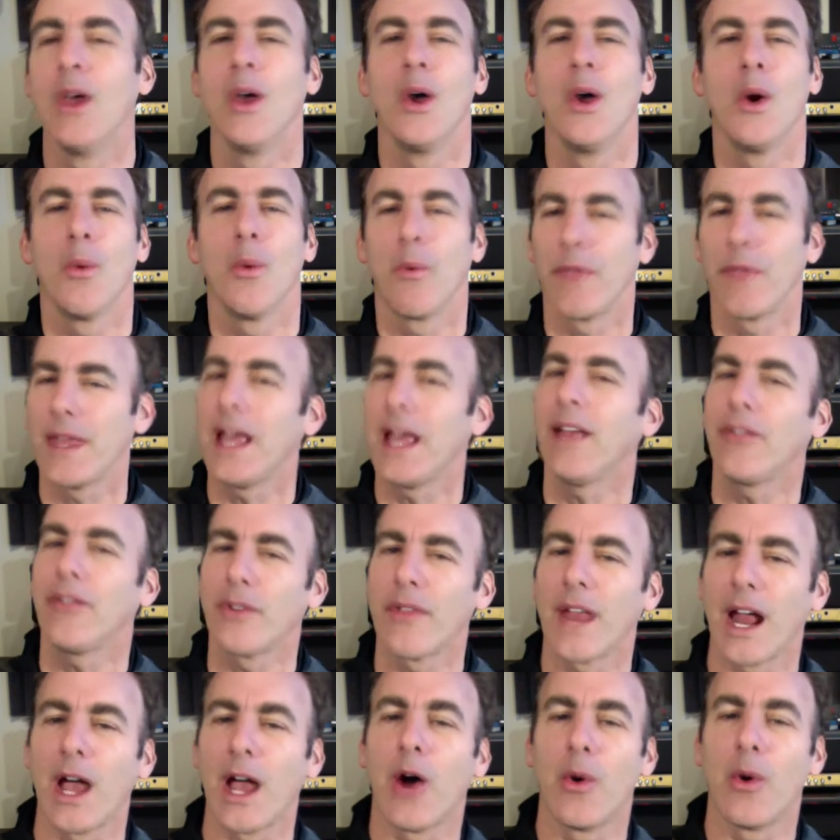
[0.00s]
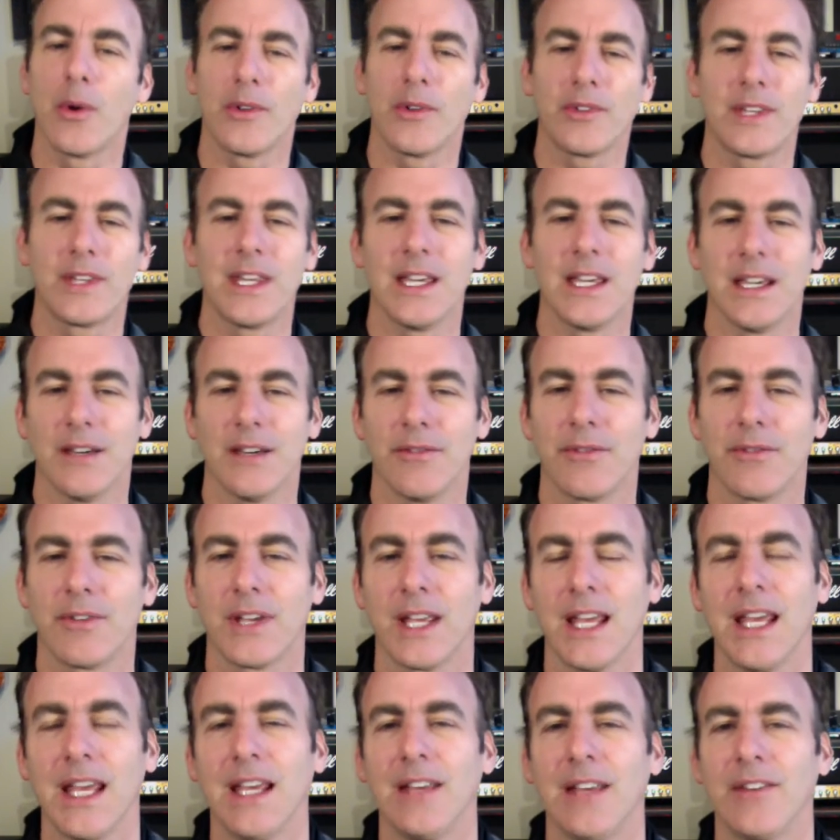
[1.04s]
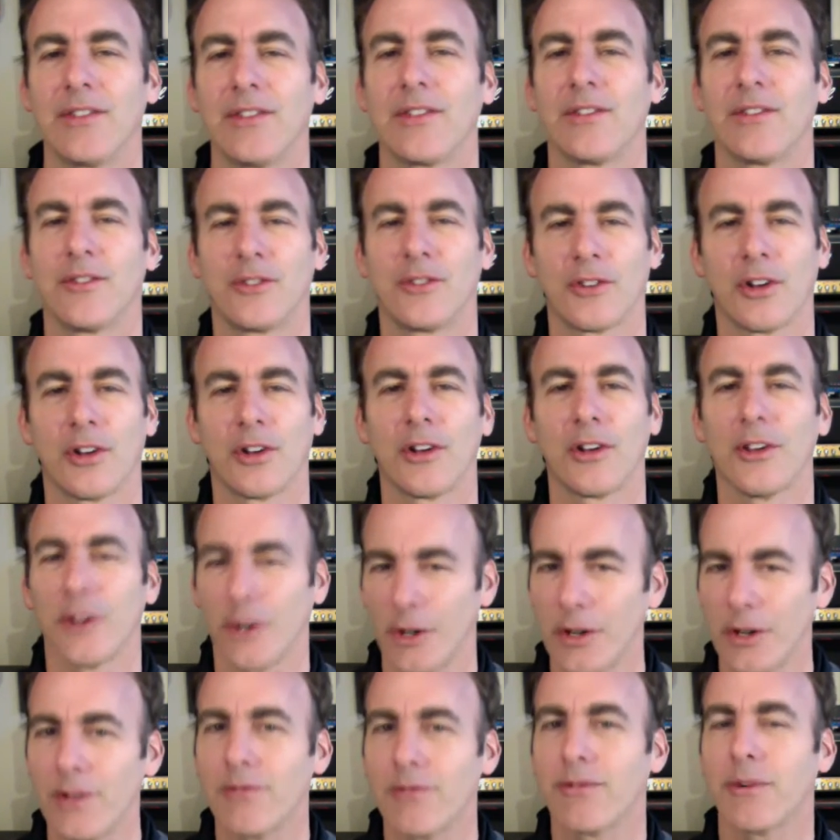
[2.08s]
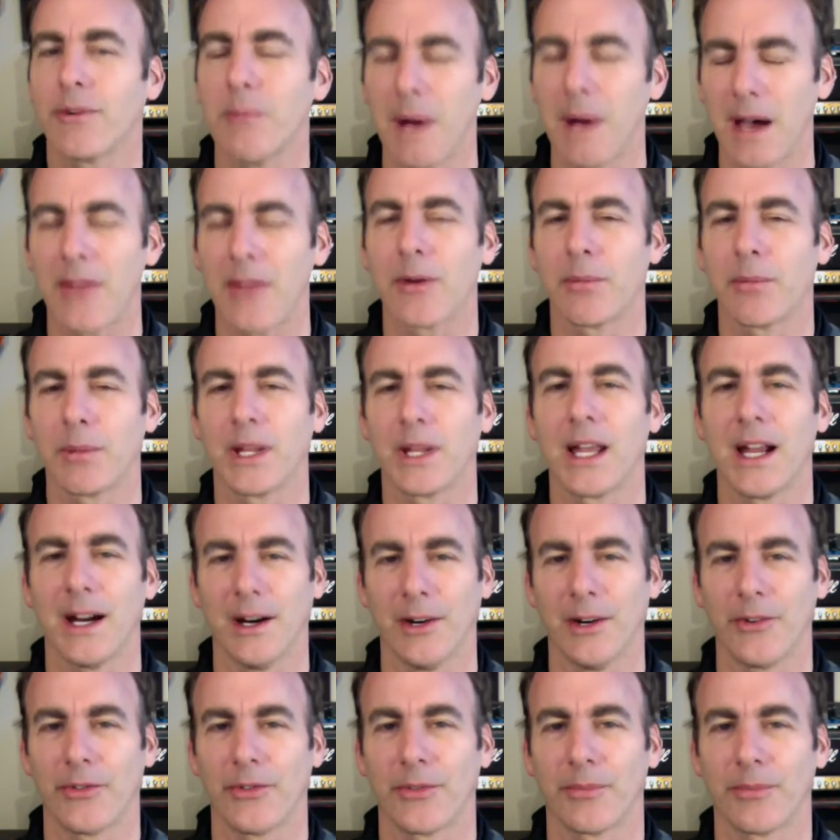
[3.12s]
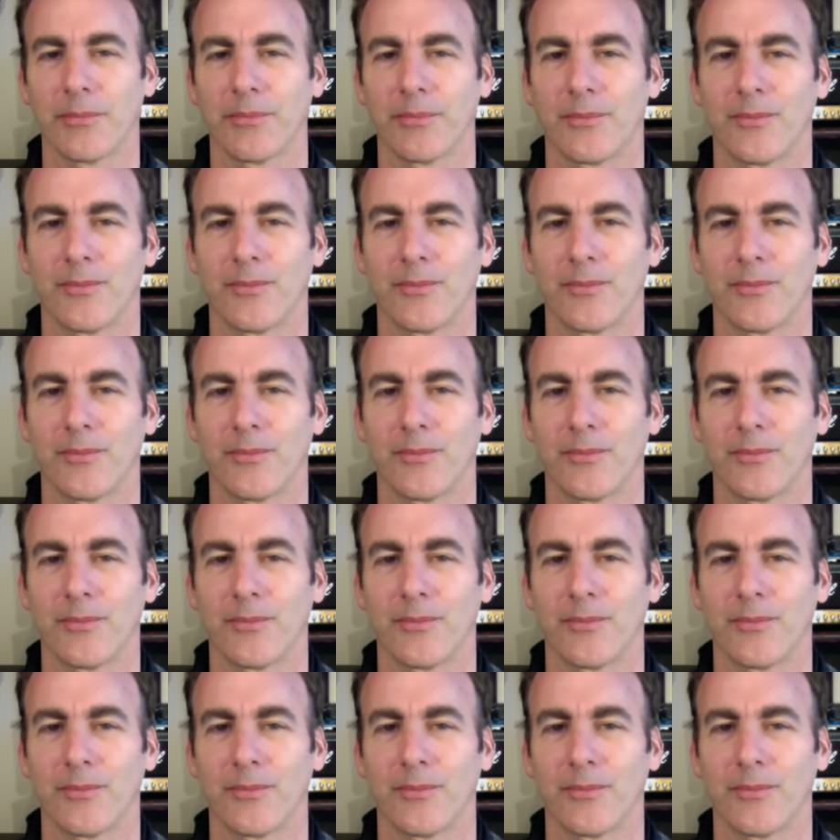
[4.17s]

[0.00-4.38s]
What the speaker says: Well, the answer that I always give is to learn from other players.